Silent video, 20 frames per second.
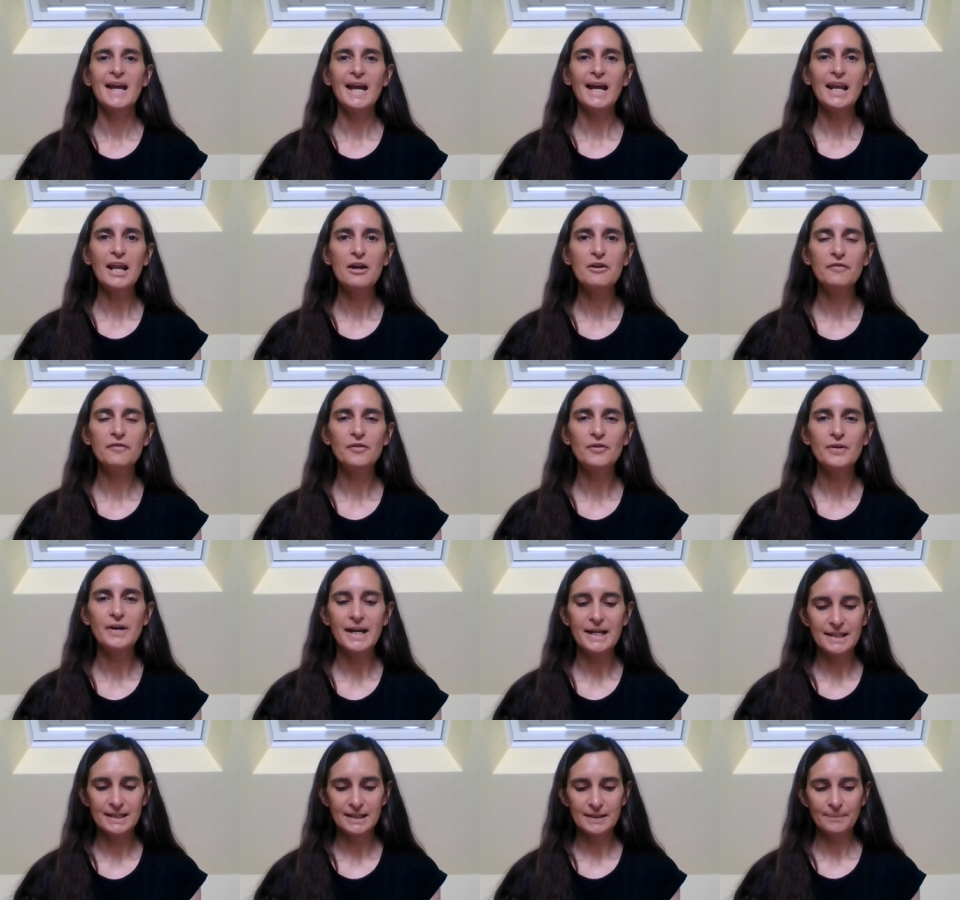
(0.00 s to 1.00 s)
Hello
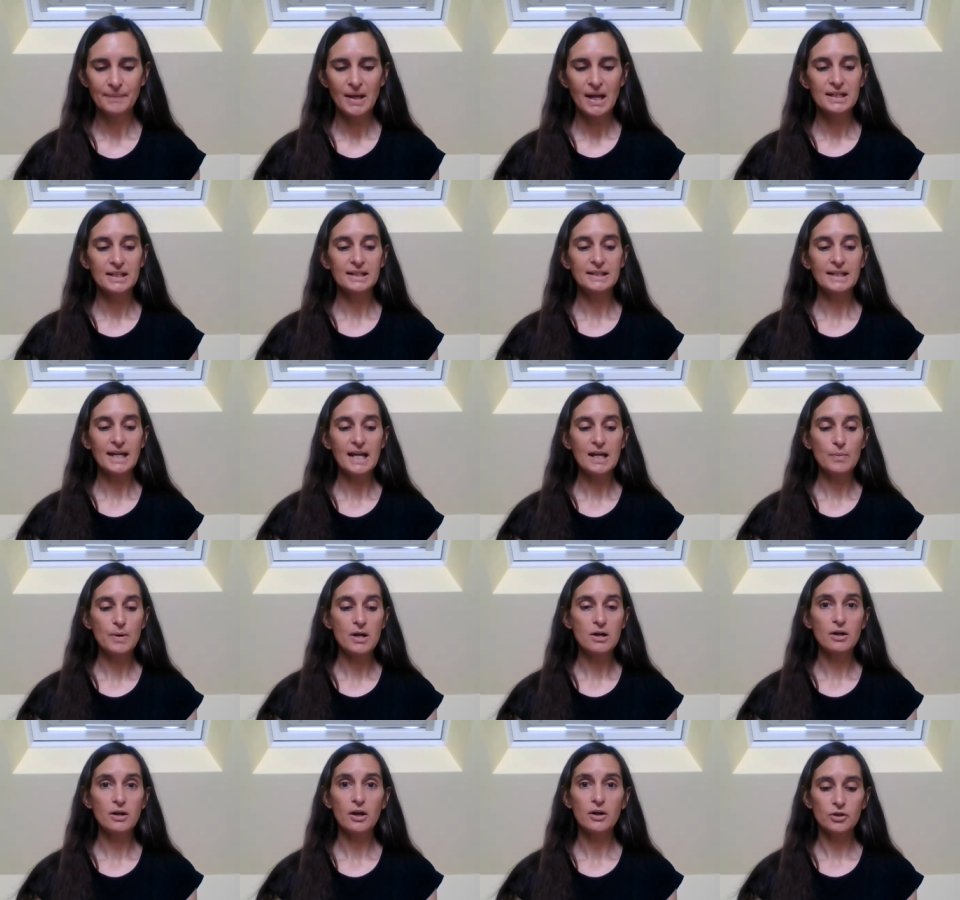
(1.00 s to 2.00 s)
4S. Today
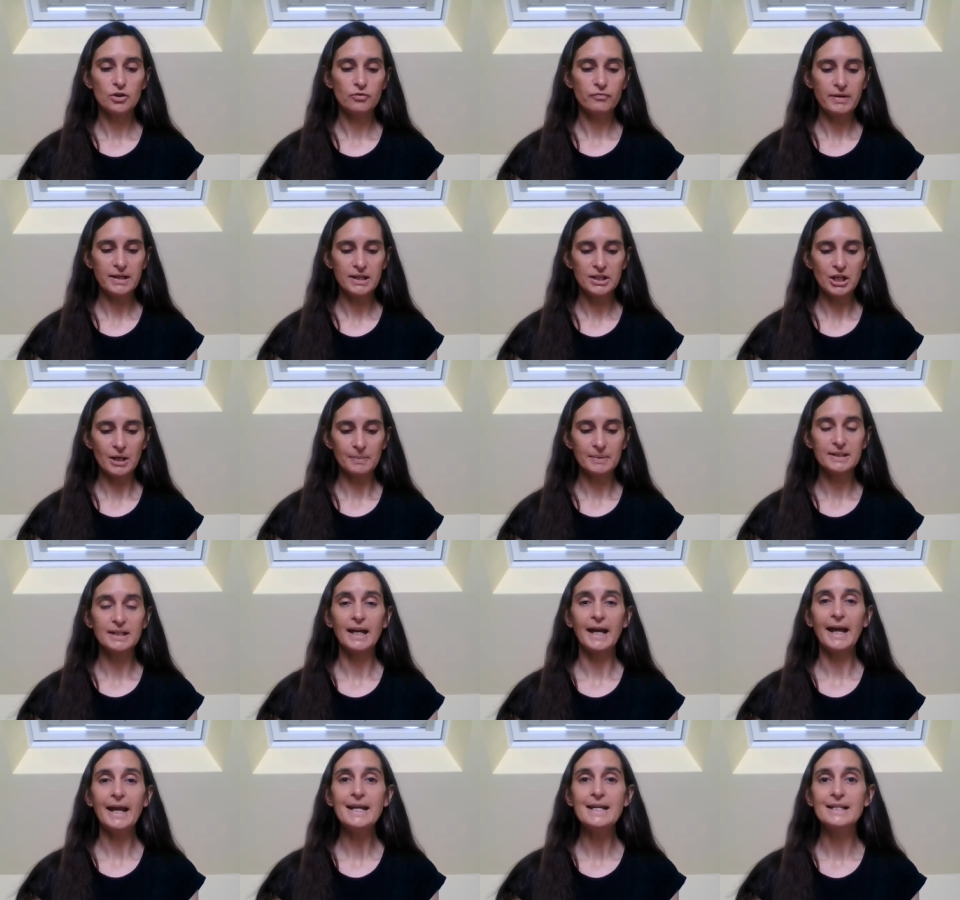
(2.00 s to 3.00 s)
we are going to read
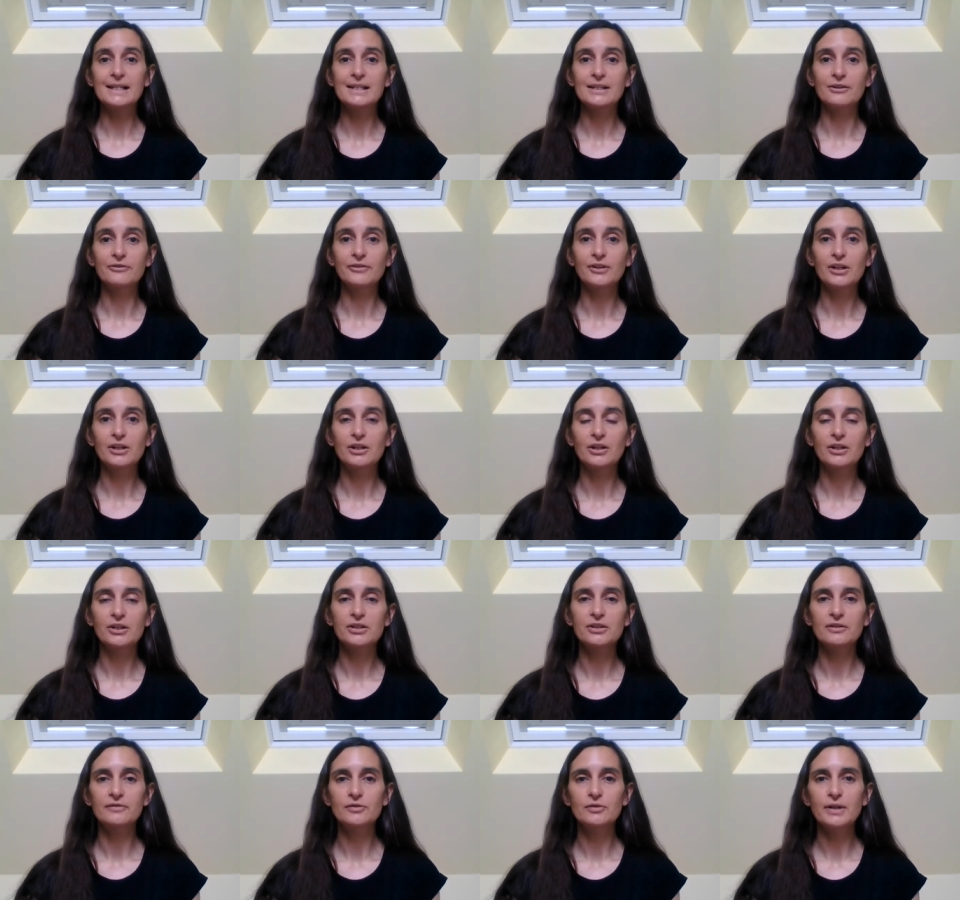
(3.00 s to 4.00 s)
chapter 8 of our
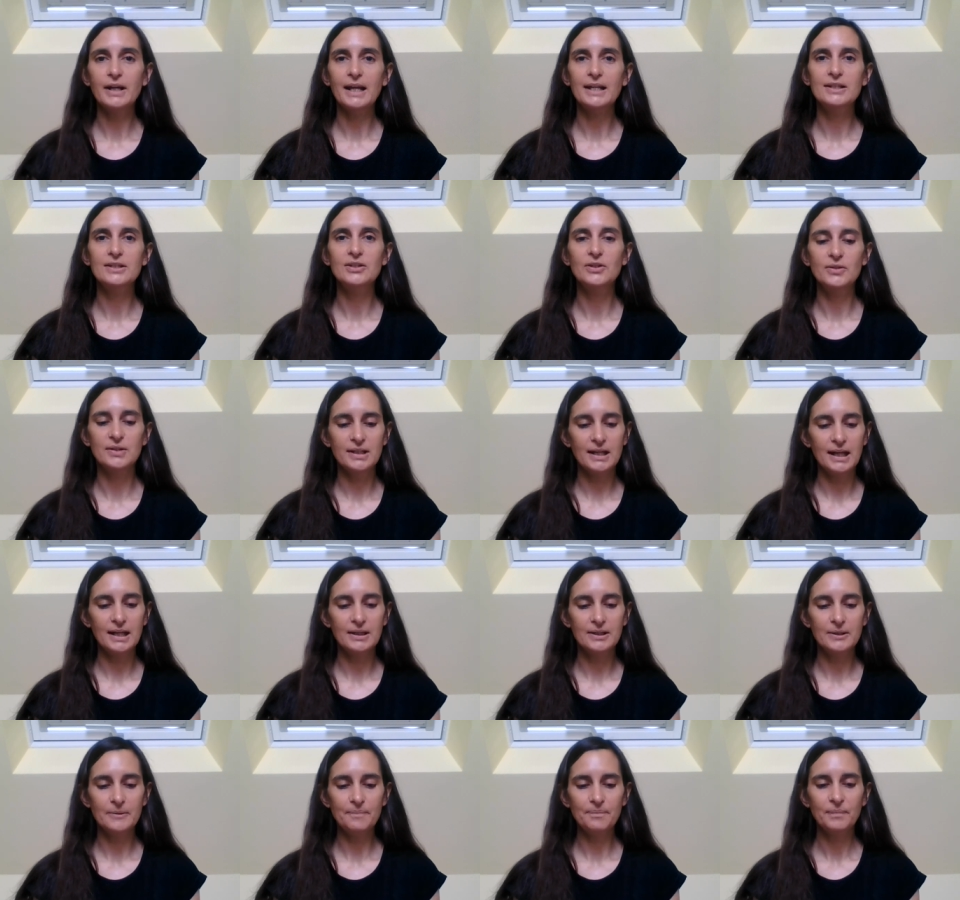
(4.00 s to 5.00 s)
class novel, Kensuke's
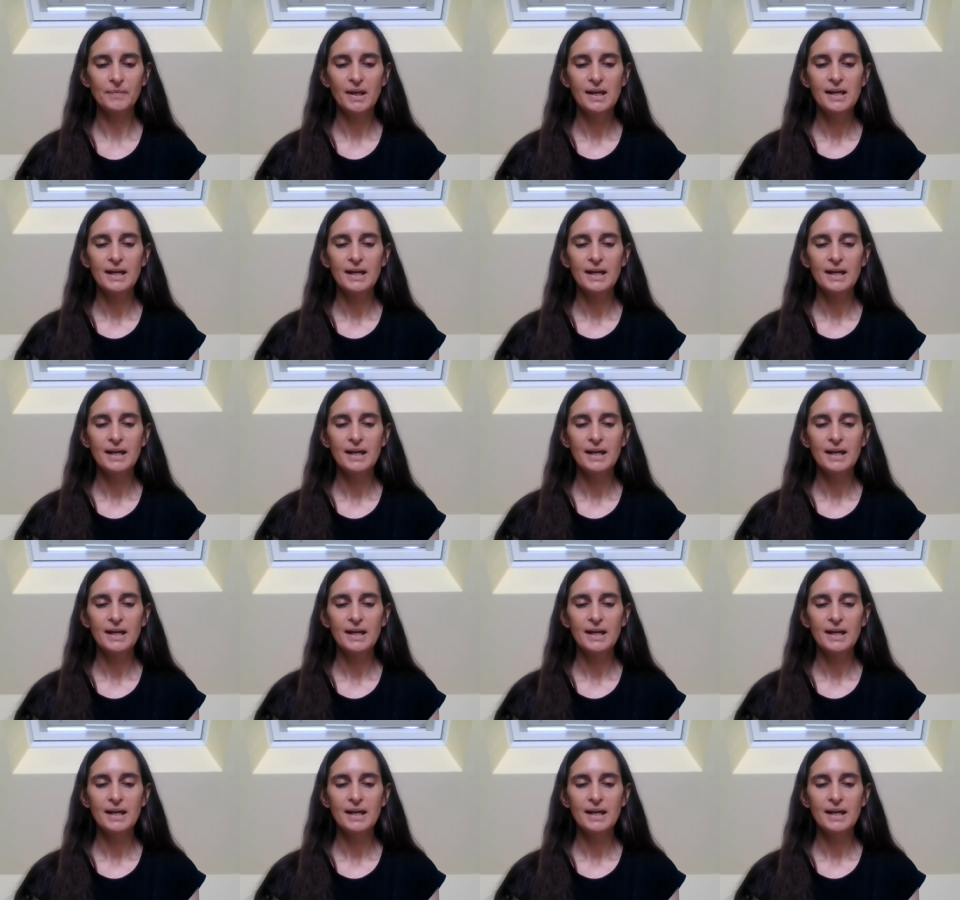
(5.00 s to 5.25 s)
Kingdom,